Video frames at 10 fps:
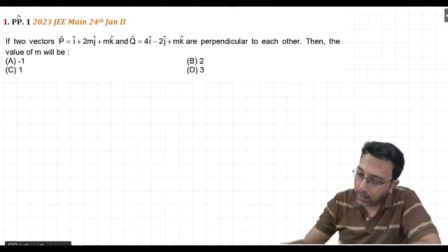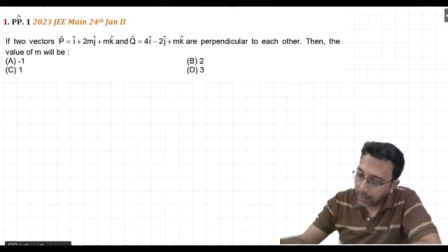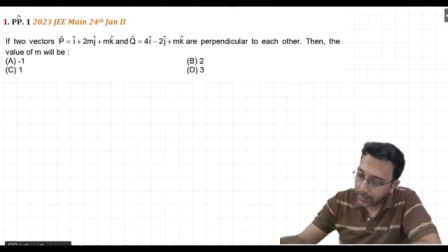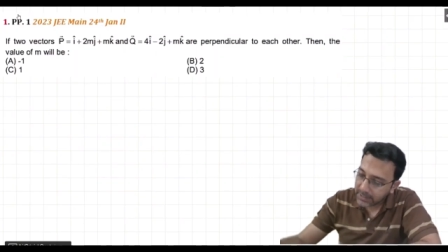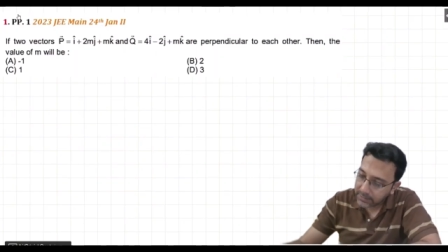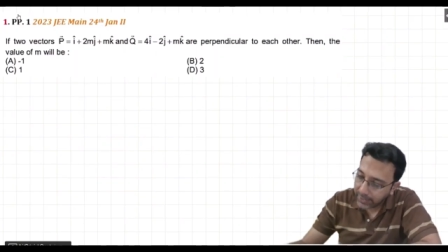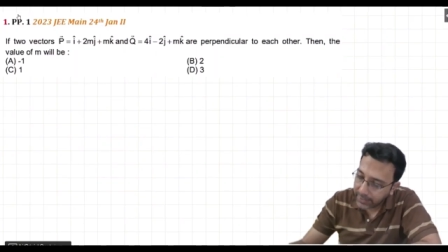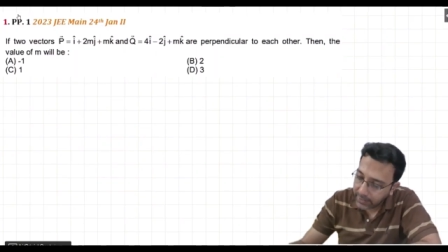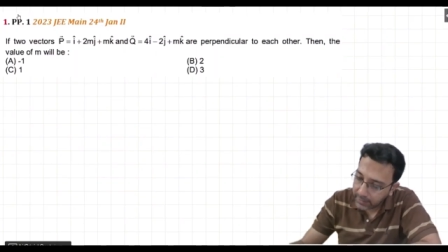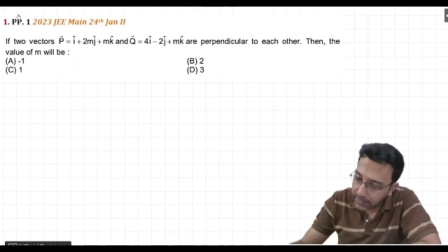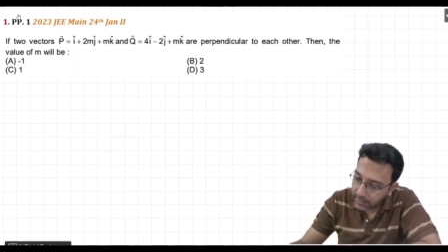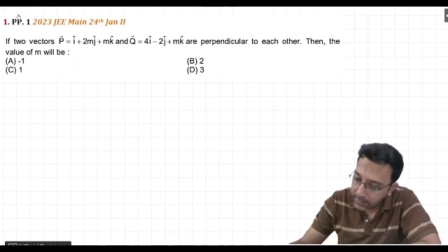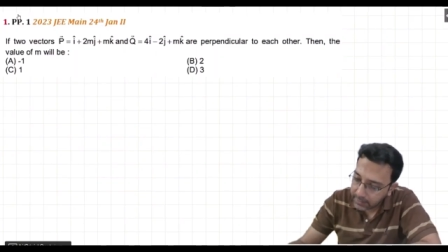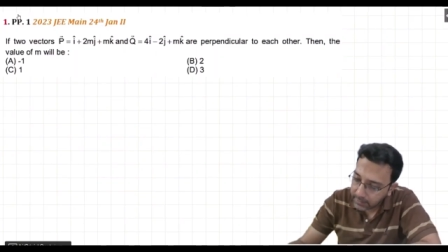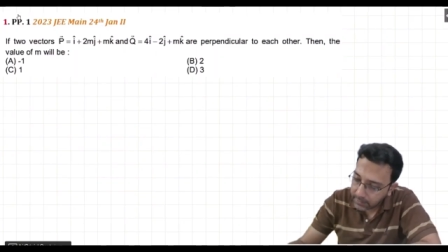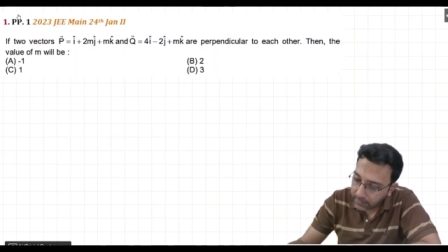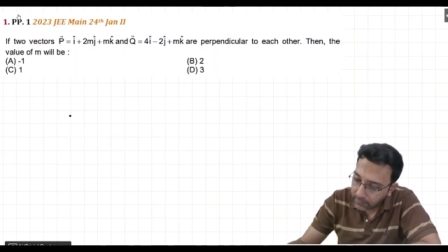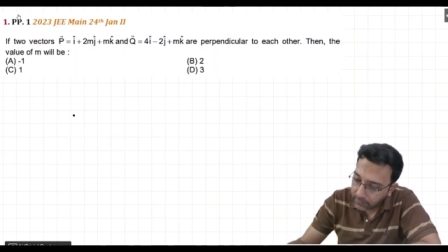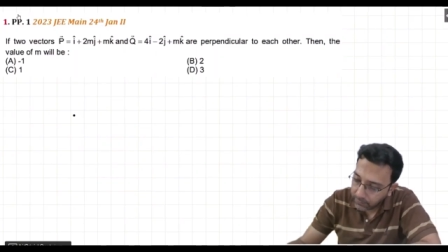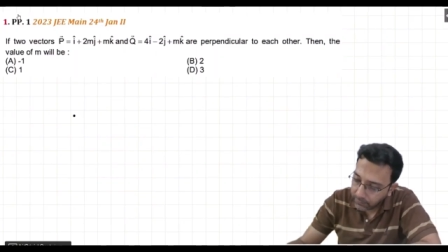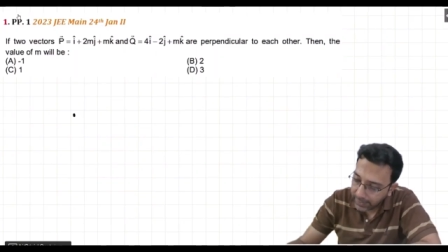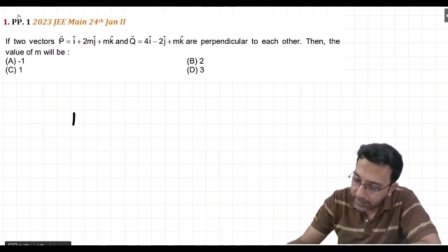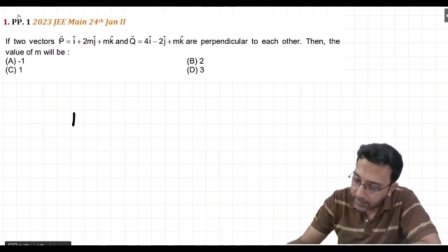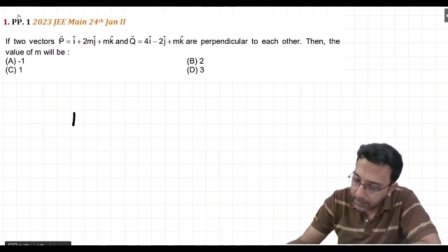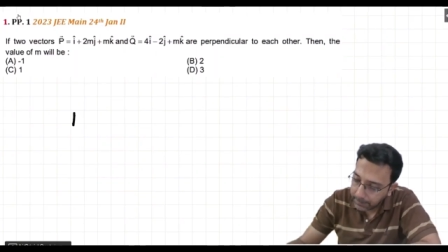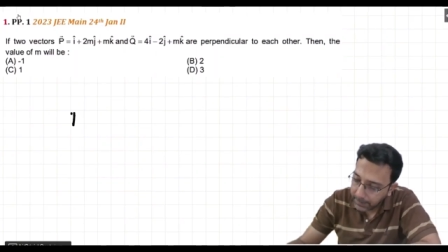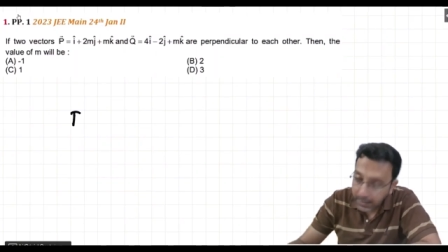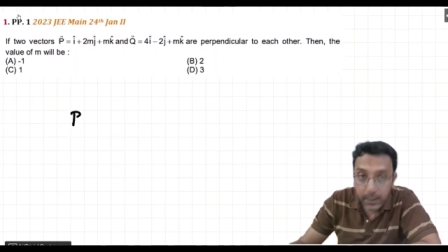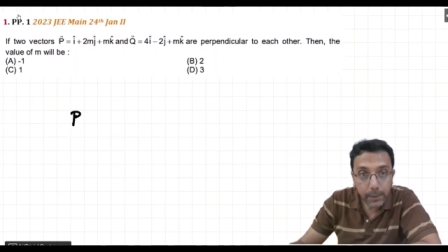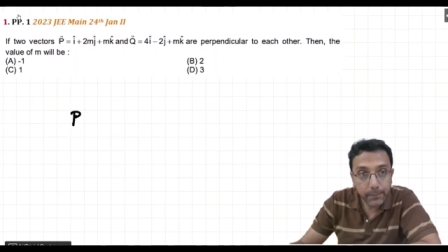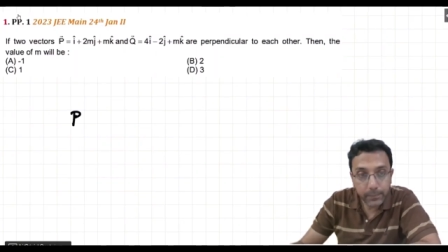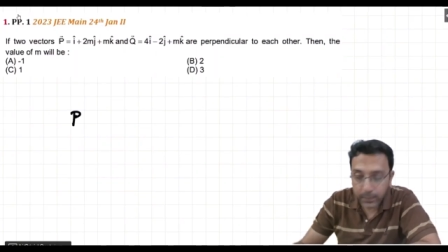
I'm just writing that vector p